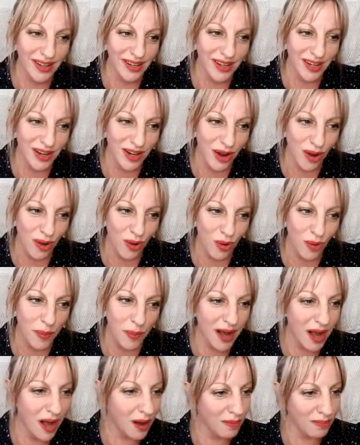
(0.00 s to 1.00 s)

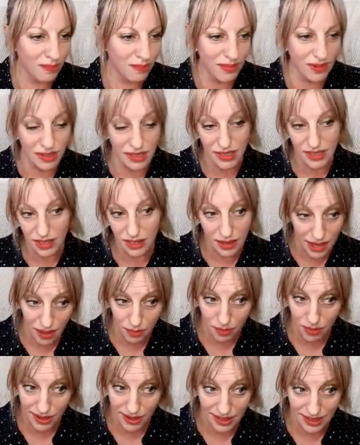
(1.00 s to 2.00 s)
become
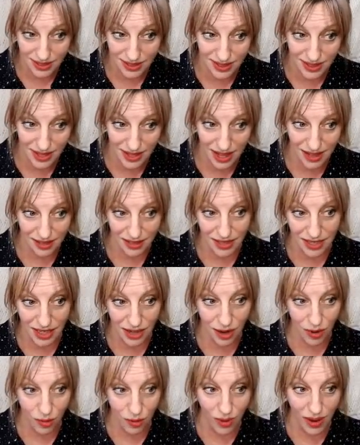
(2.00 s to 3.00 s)
celebrities in that
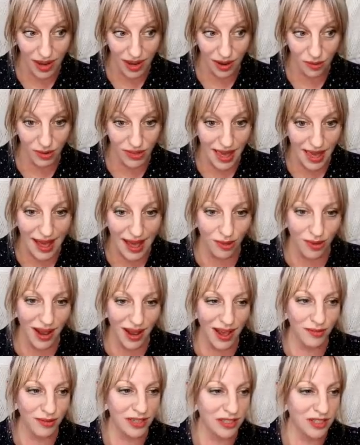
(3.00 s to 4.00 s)
Leo way without
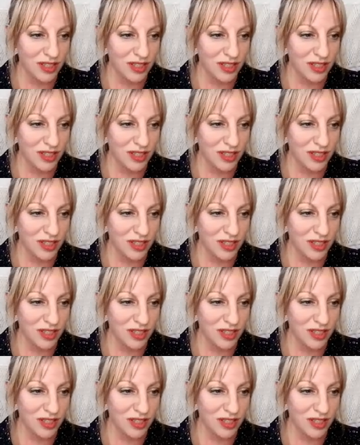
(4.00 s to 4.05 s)
having